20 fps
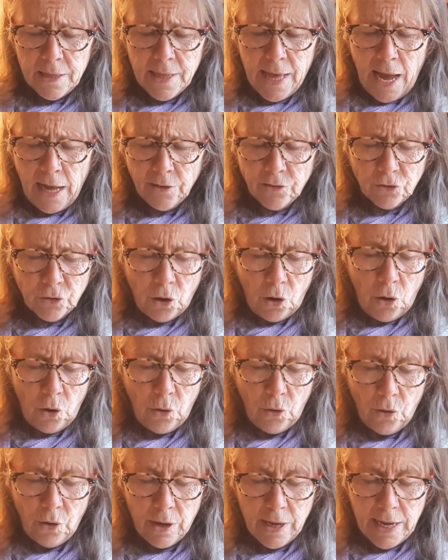that's
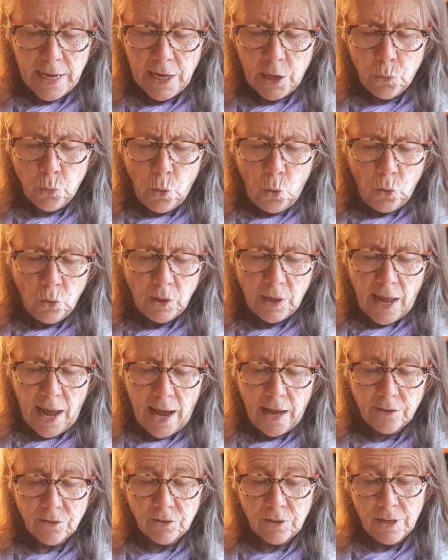all. It won't
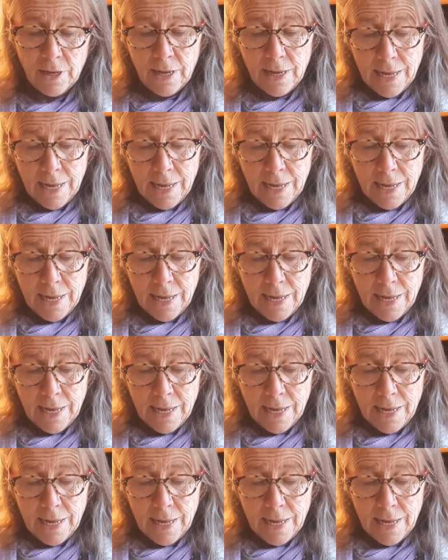last.